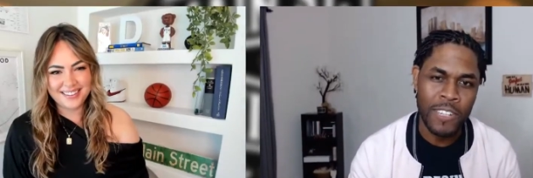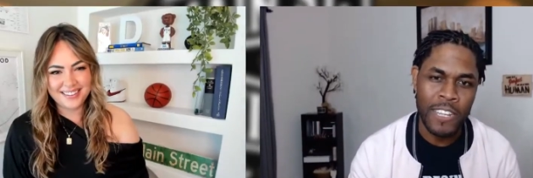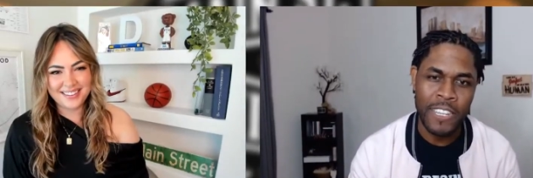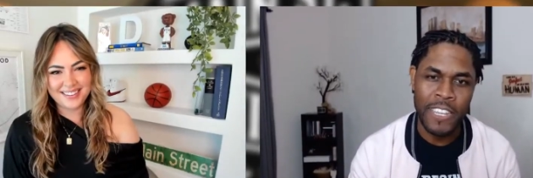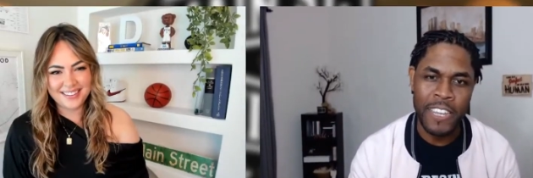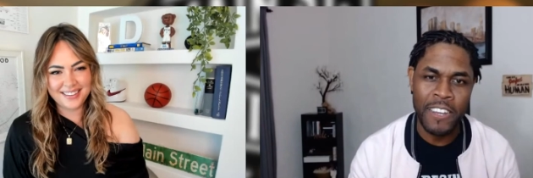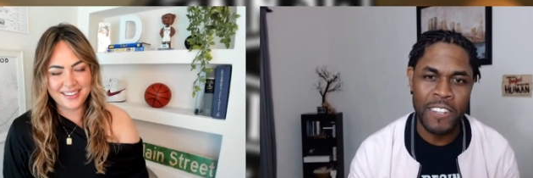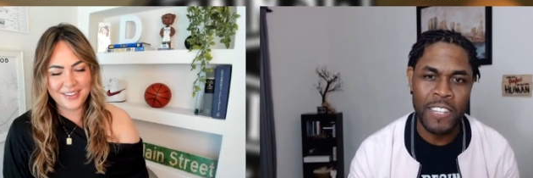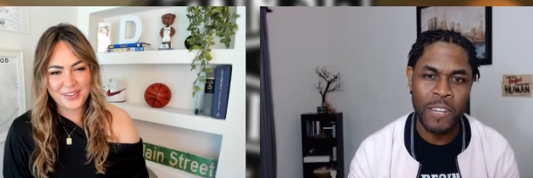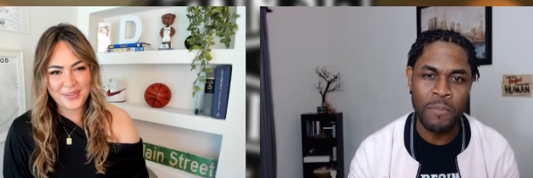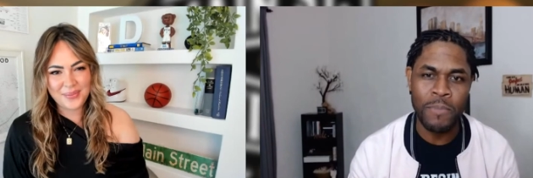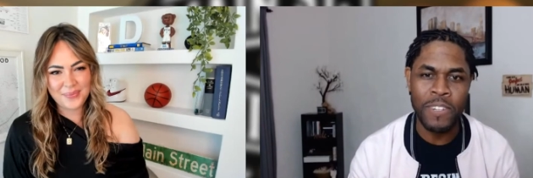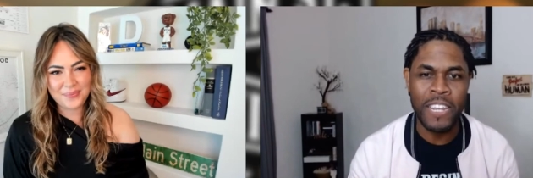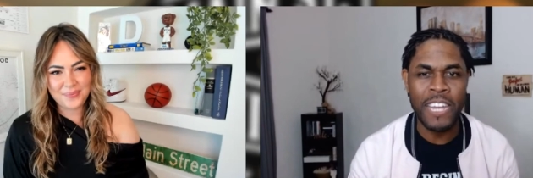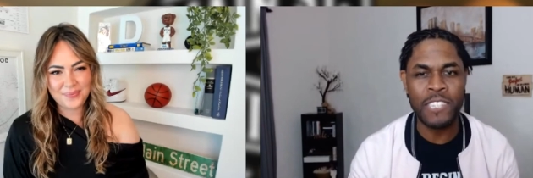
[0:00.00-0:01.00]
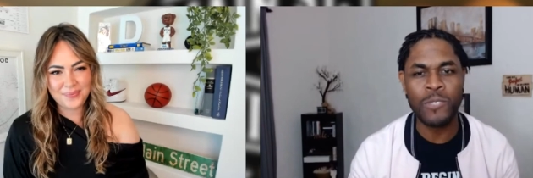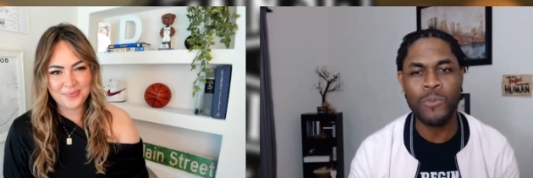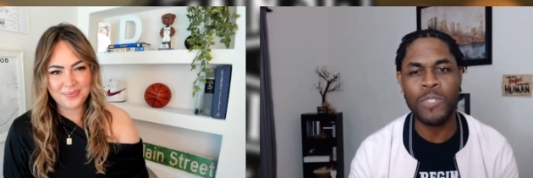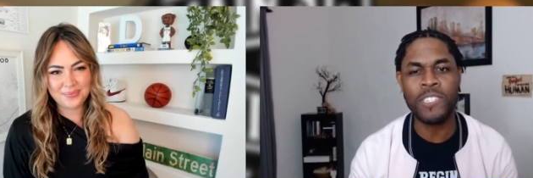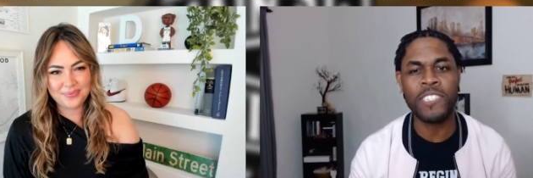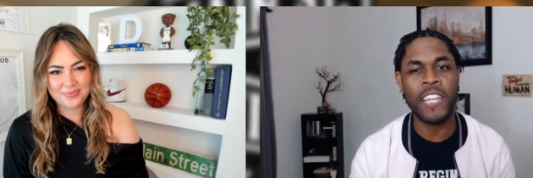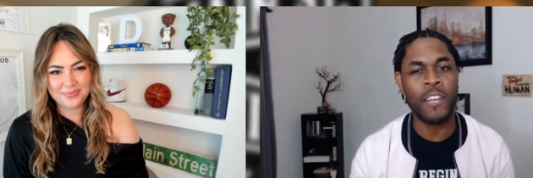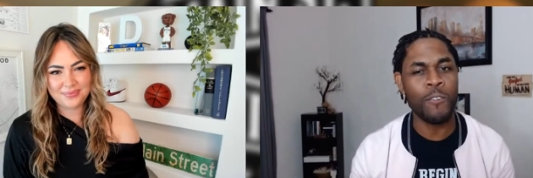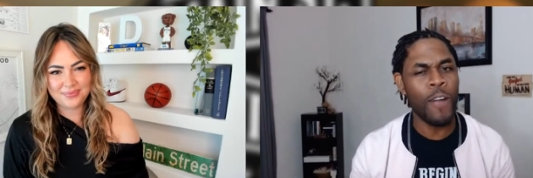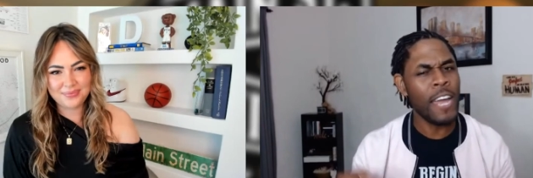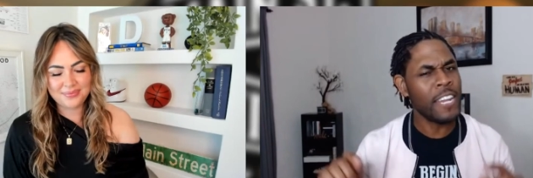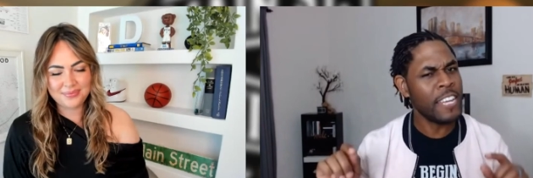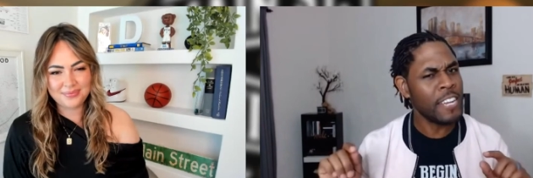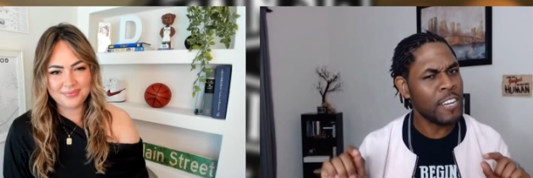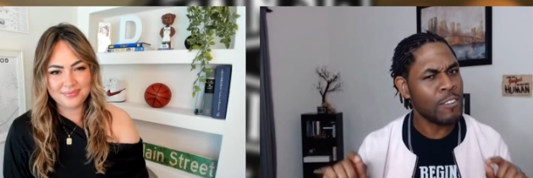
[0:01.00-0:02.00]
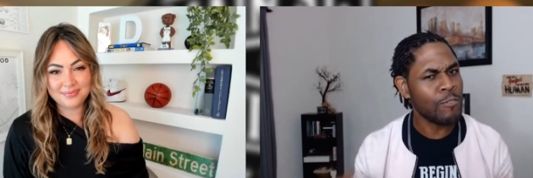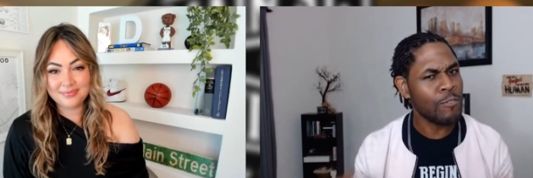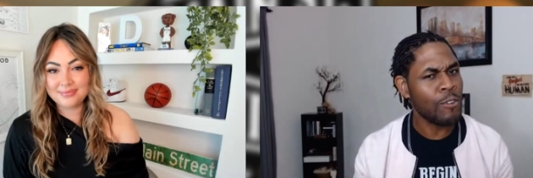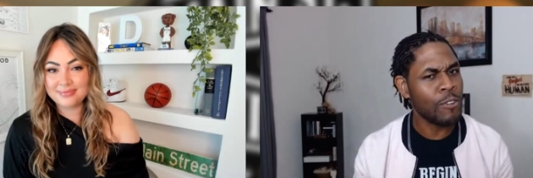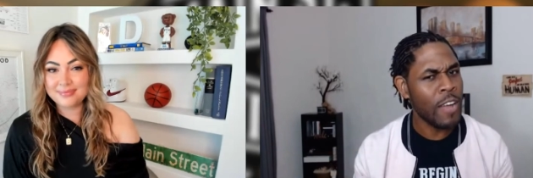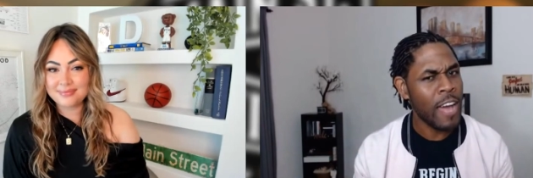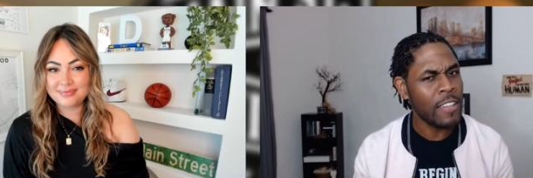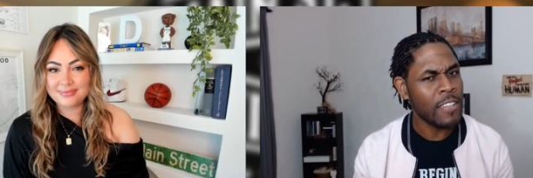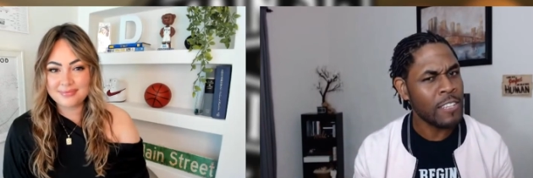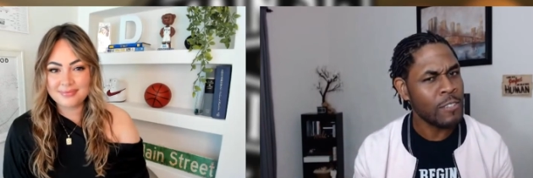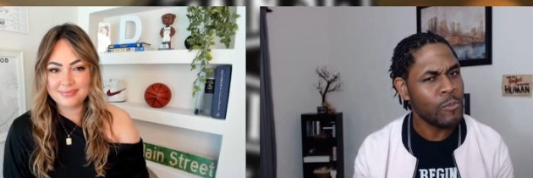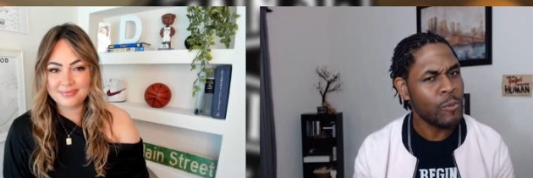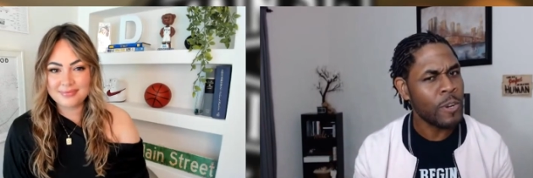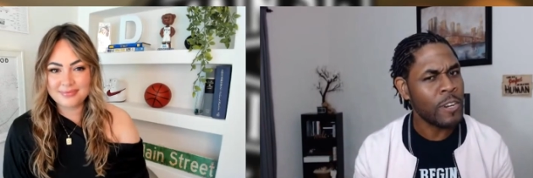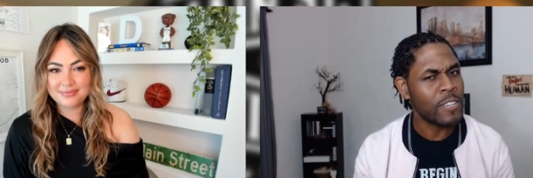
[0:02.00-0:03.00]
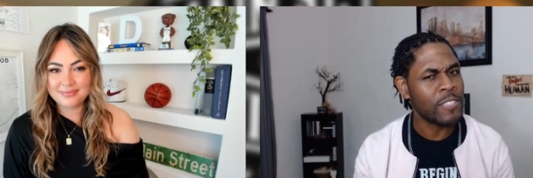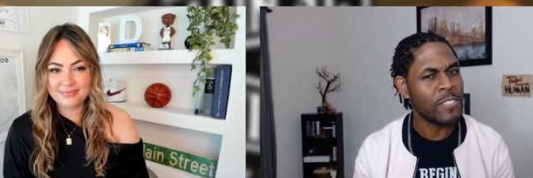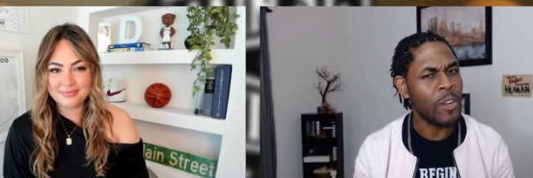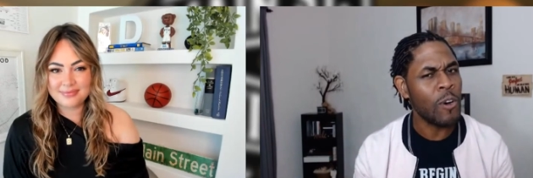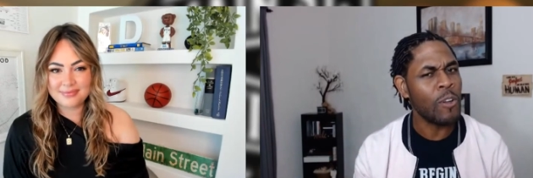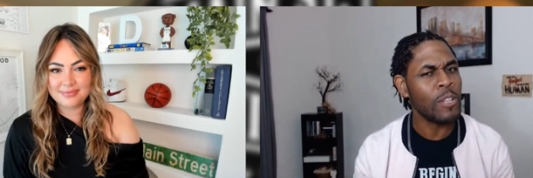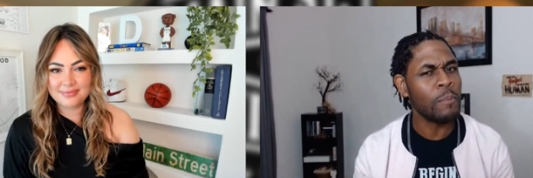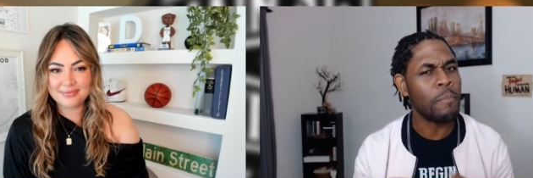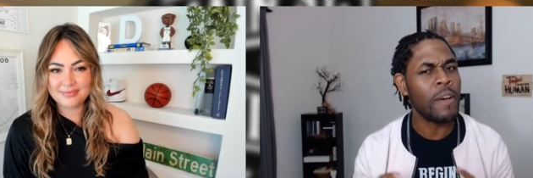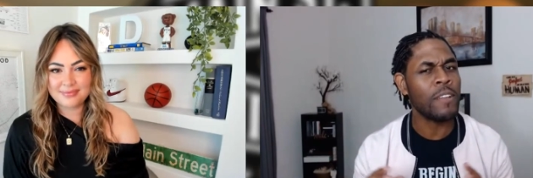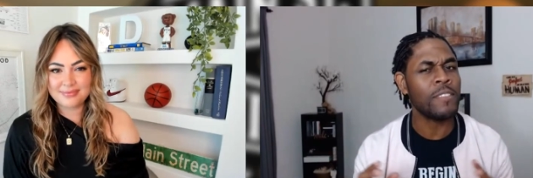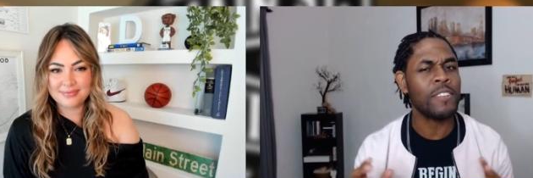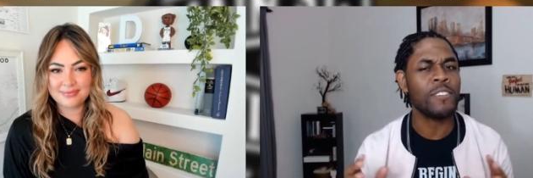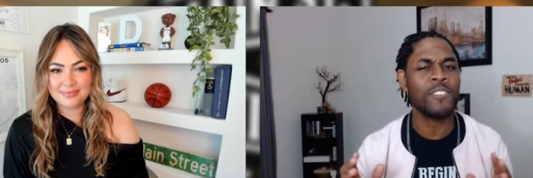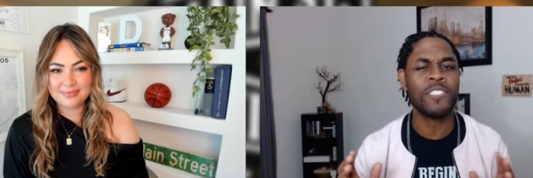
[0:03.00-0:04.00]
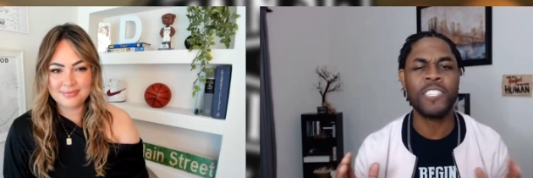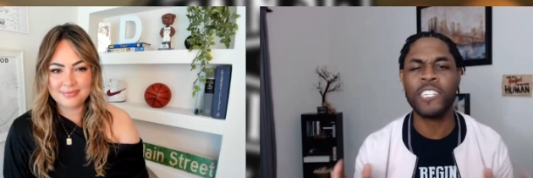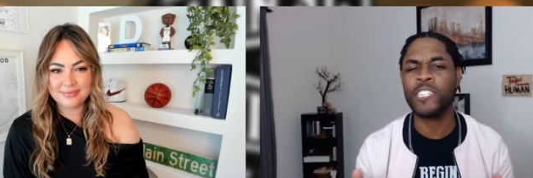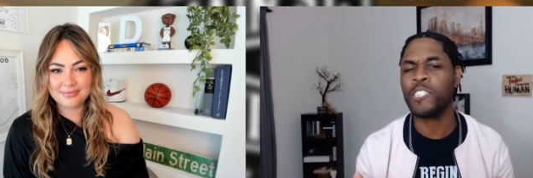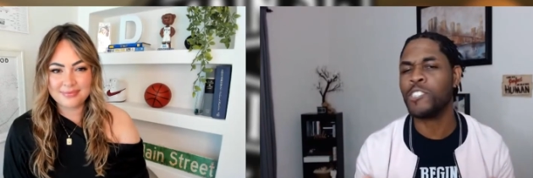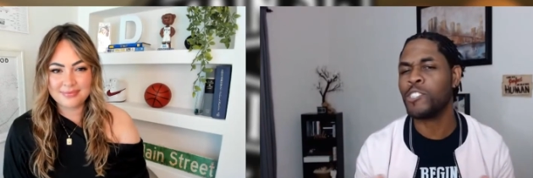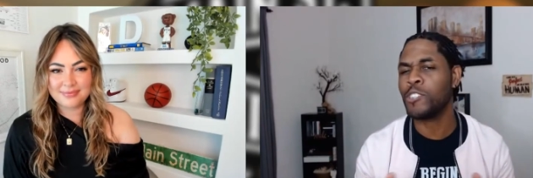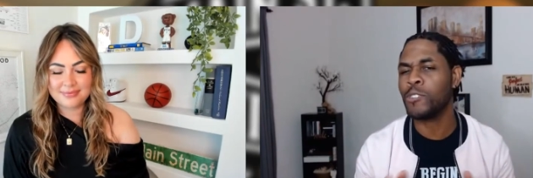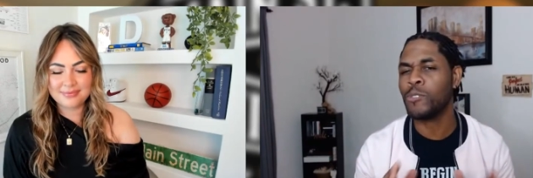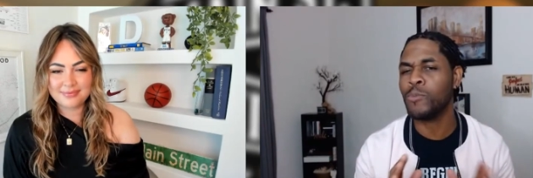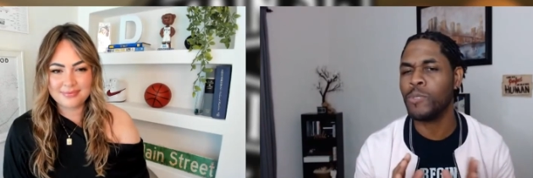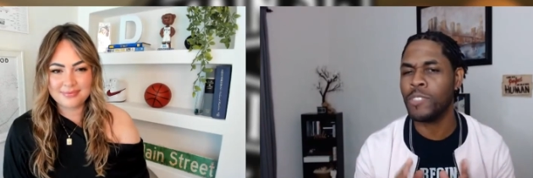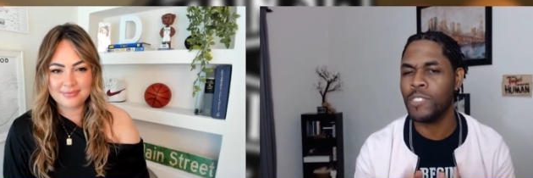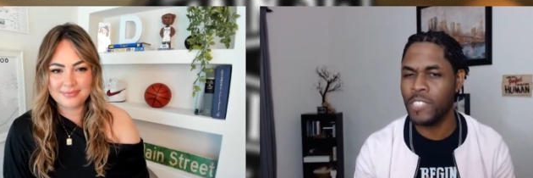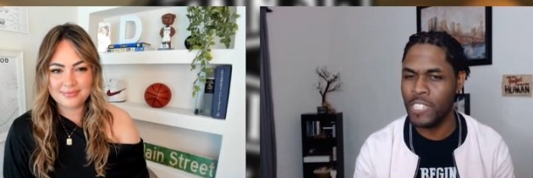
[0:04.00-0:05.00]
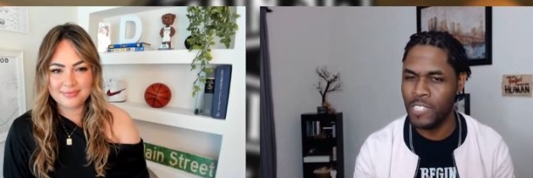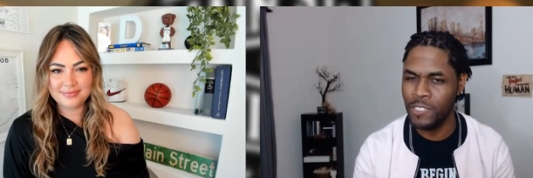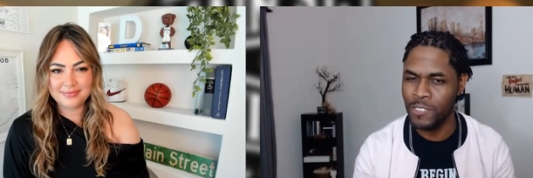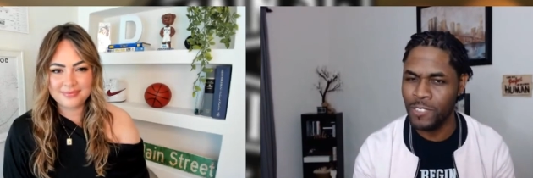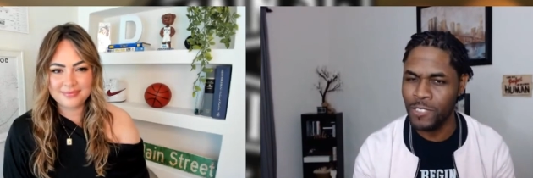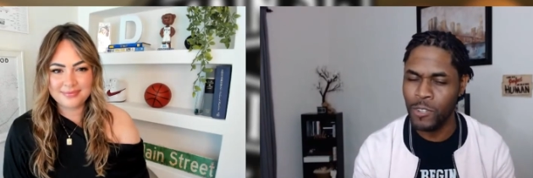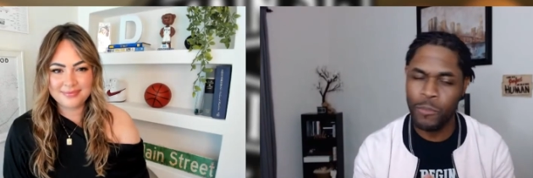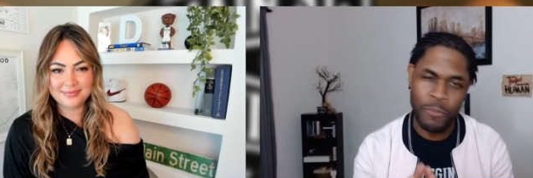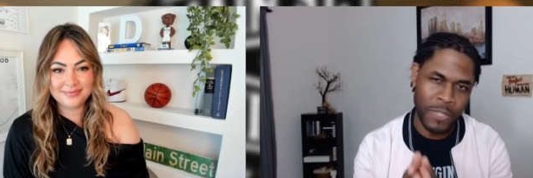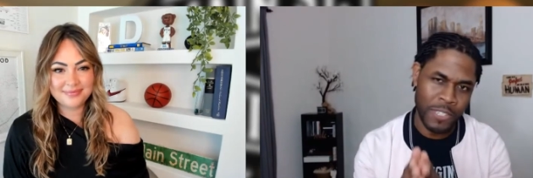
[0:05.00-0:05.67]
Speaker 1: Danielle, up next, we stay right here in Rhode Island where it's all about their signature cuisines. Don't